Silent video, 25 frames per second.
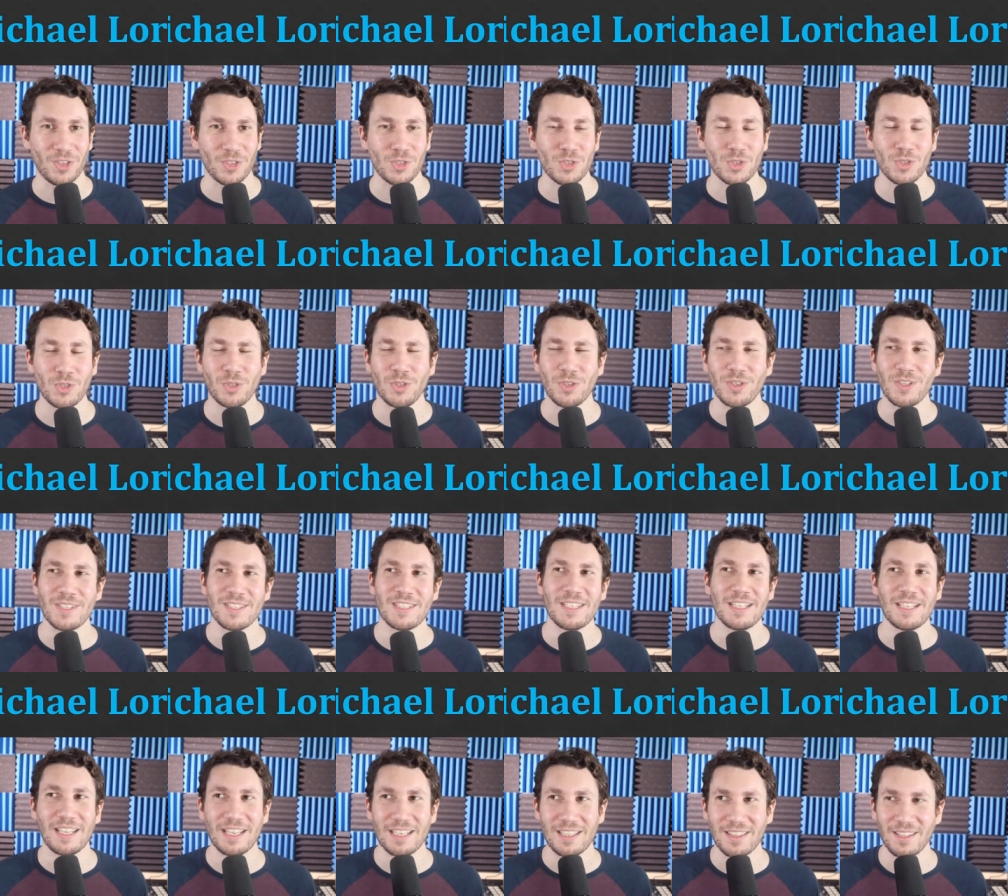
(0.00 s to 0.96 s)
Sure, you're going to see
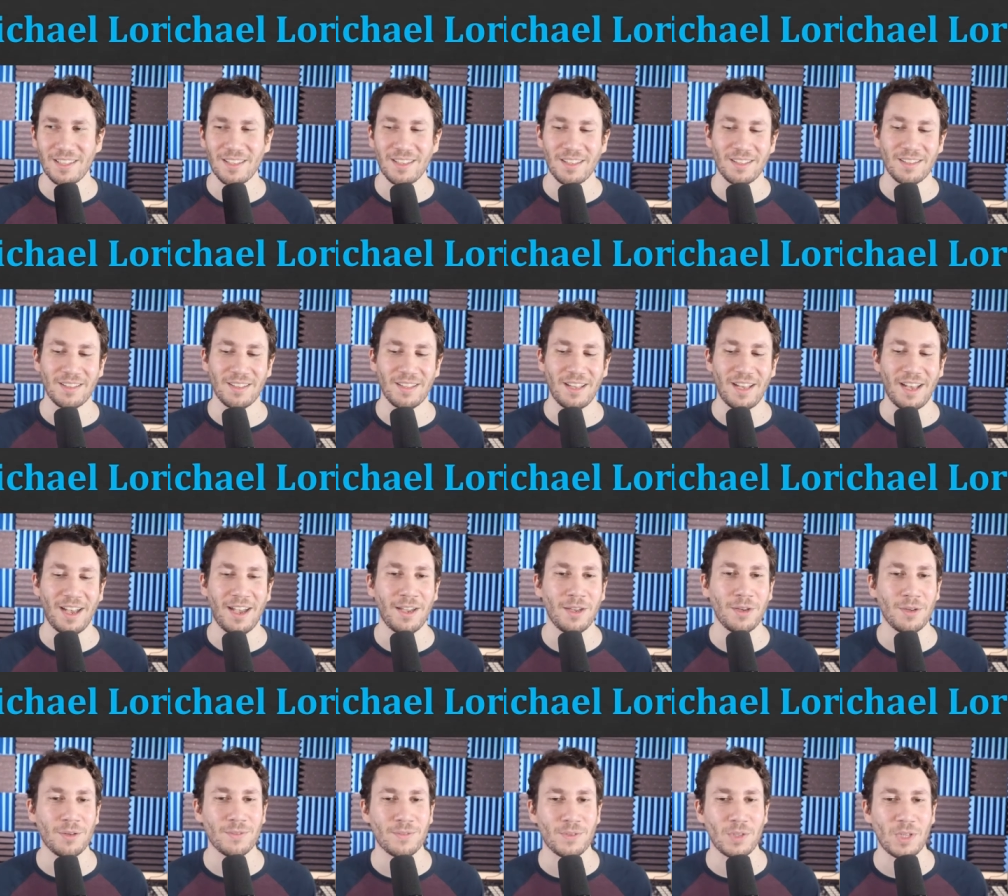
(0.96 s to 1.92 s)
like the the
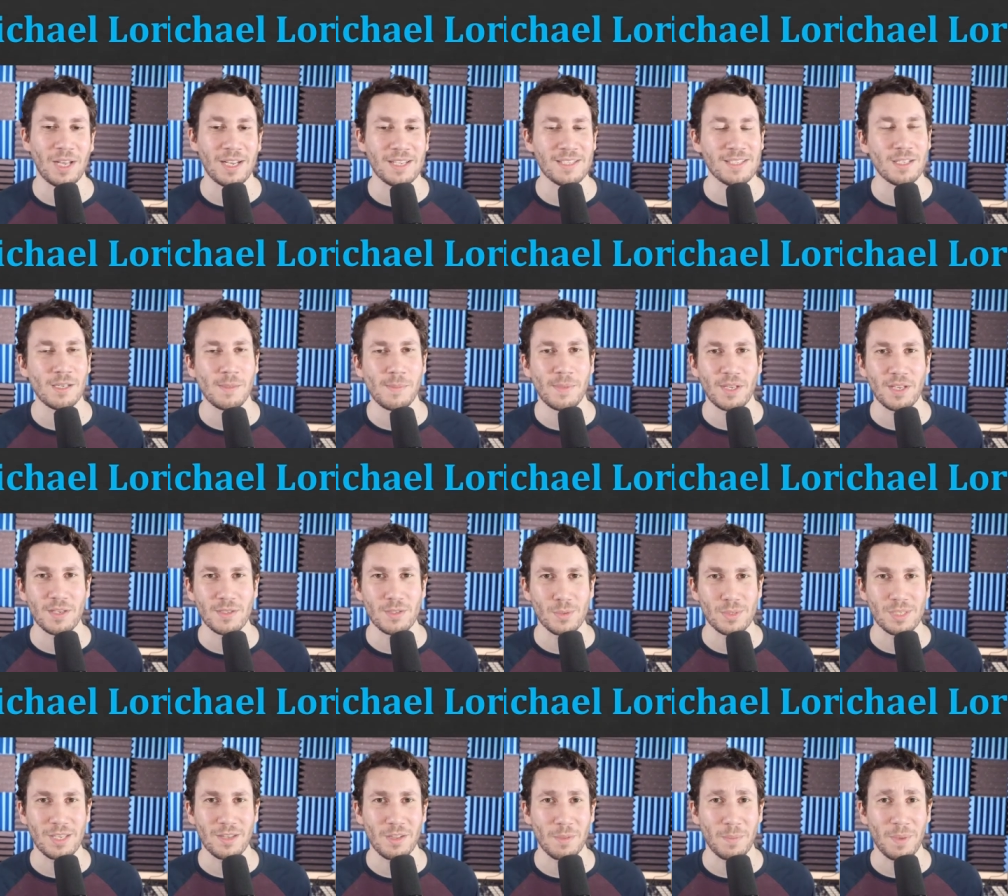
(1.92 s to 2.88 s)
higher velocity because he was
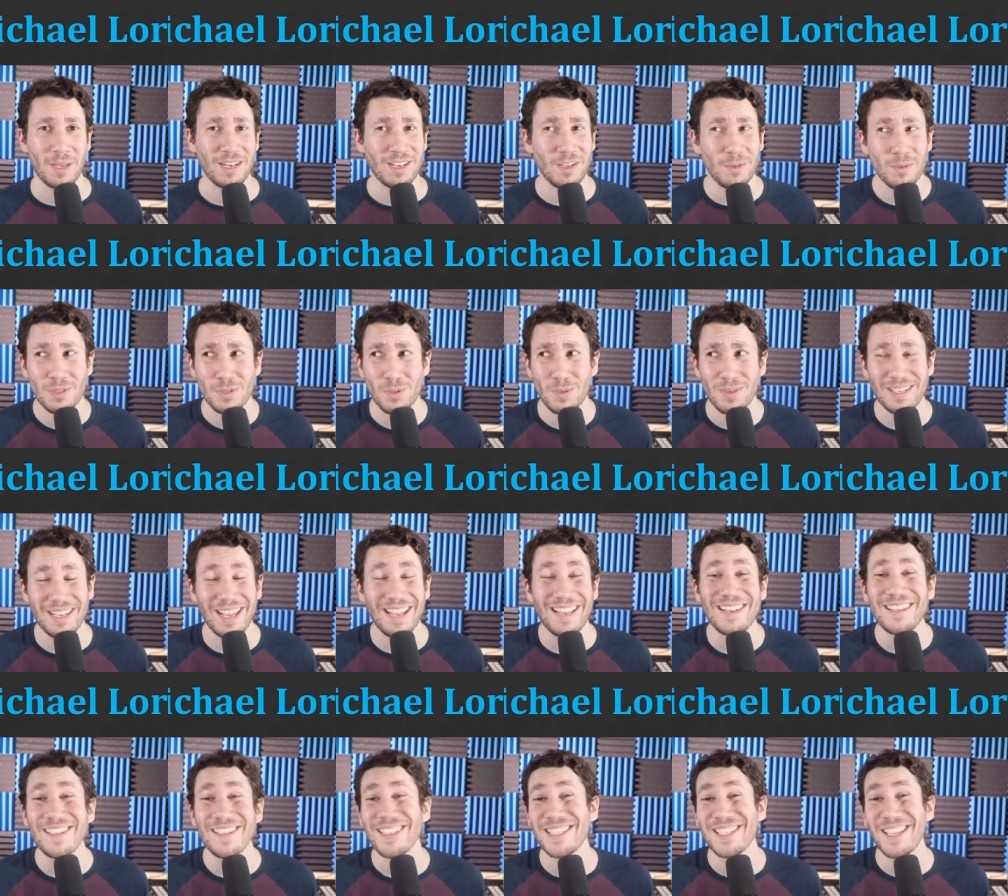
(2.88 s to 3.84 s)
out of the pen. He was throwing
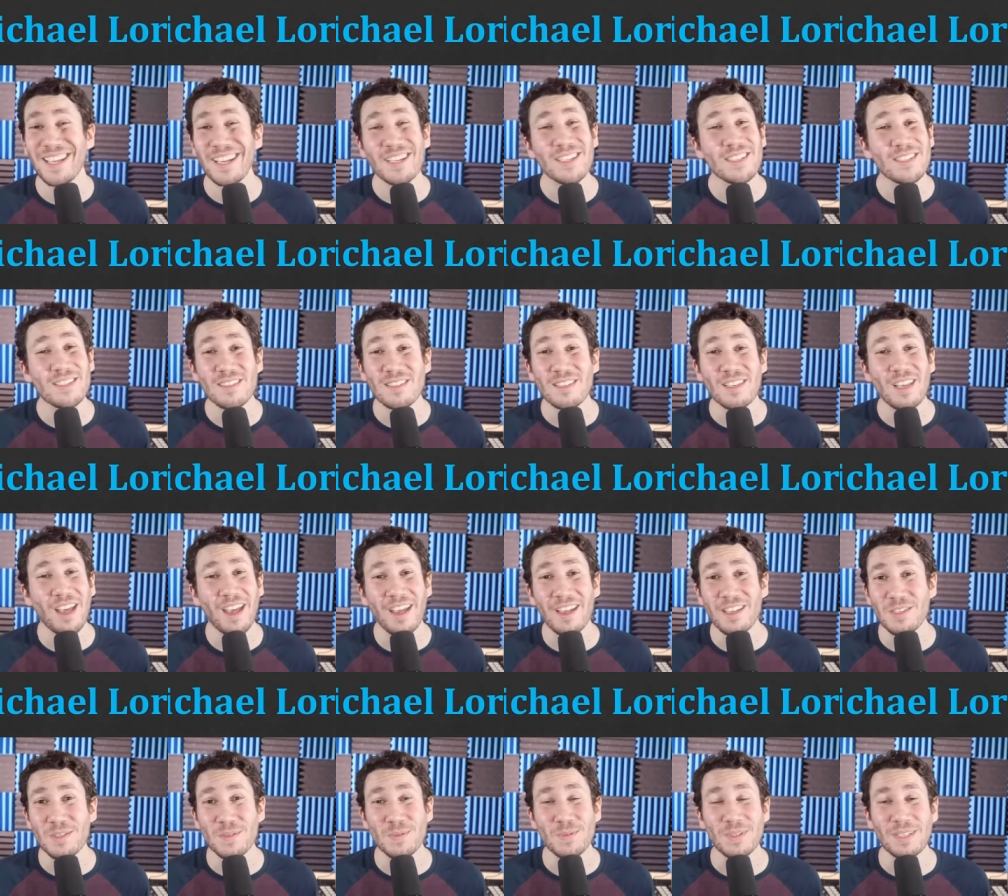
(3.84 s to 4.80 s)
96
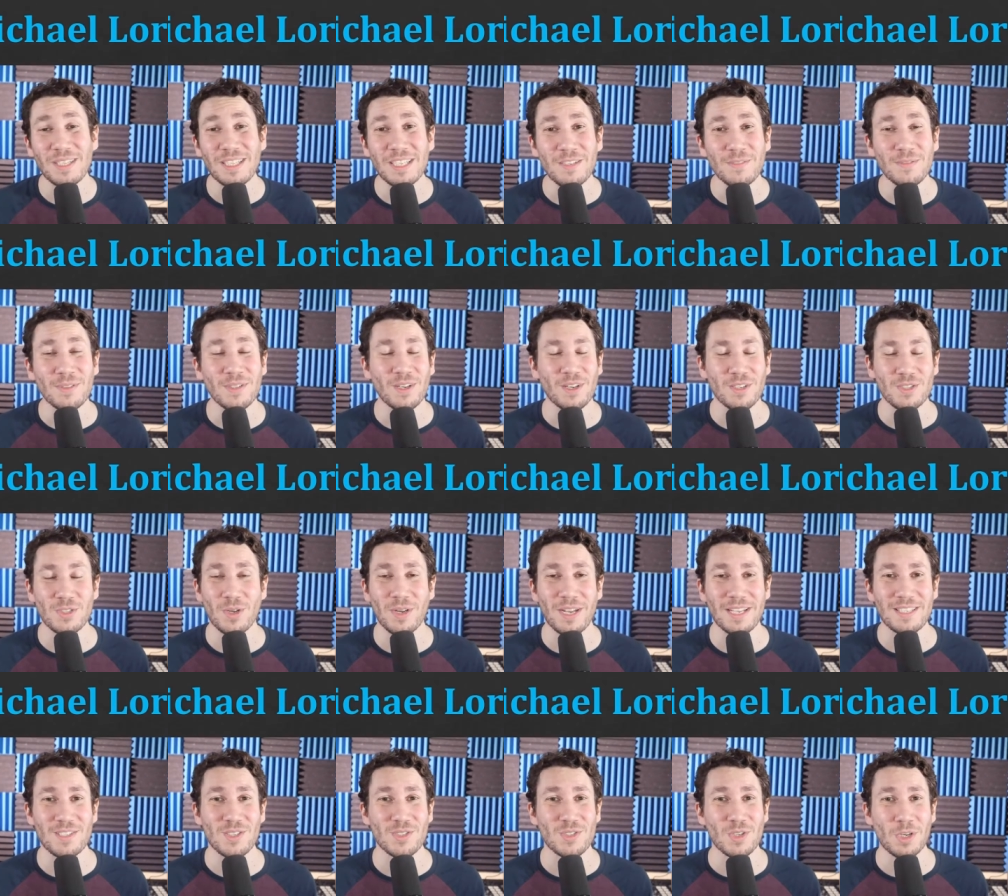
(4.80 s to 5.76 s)
as a reliever. Uh, sorry,
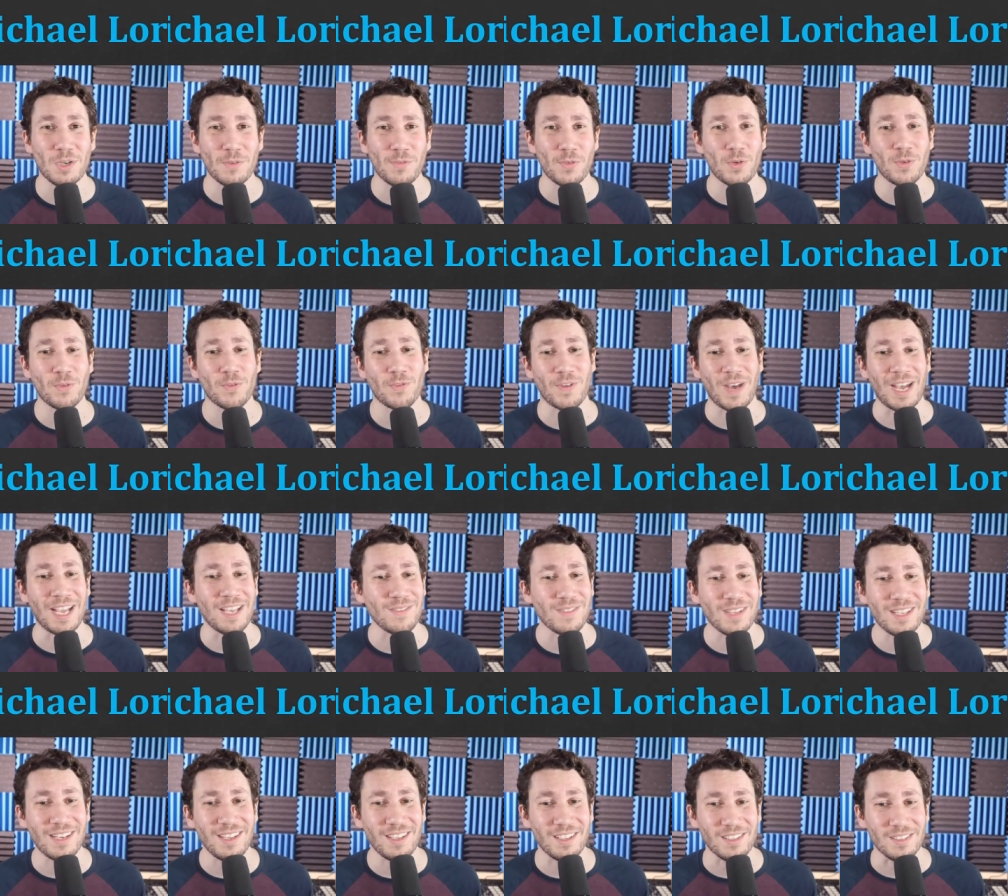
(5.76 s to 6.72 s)
as a starter for five
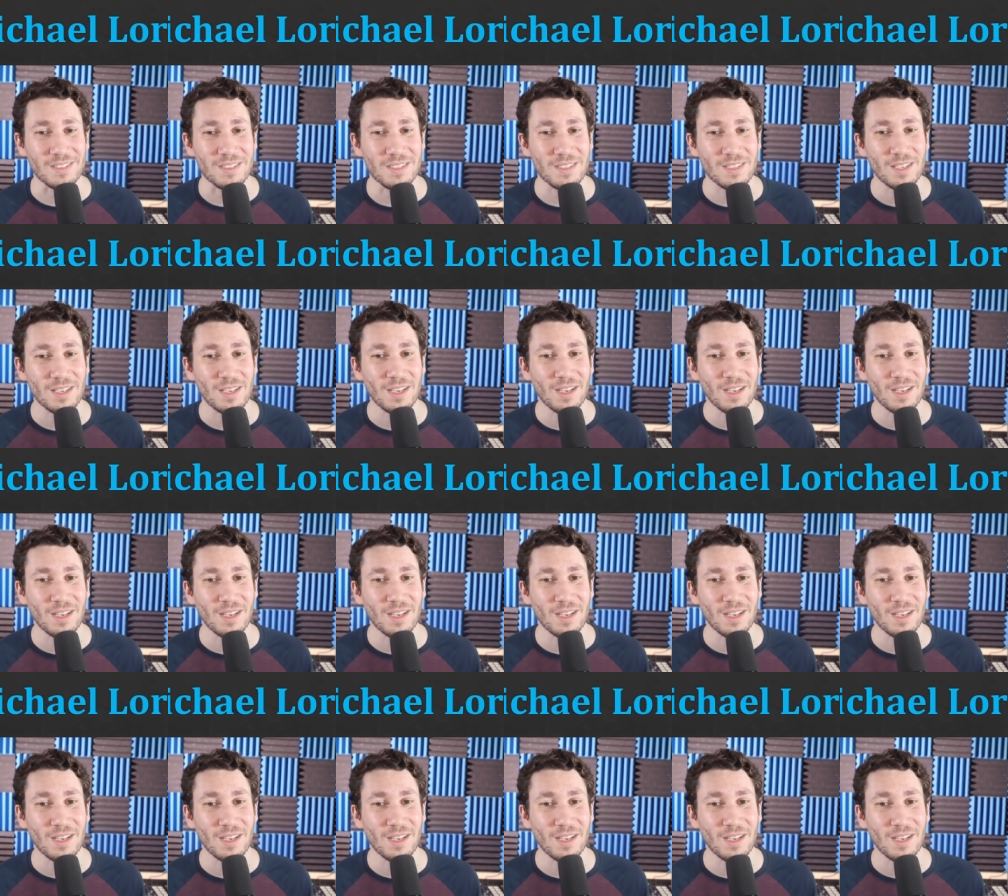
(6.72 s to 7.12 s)
innings.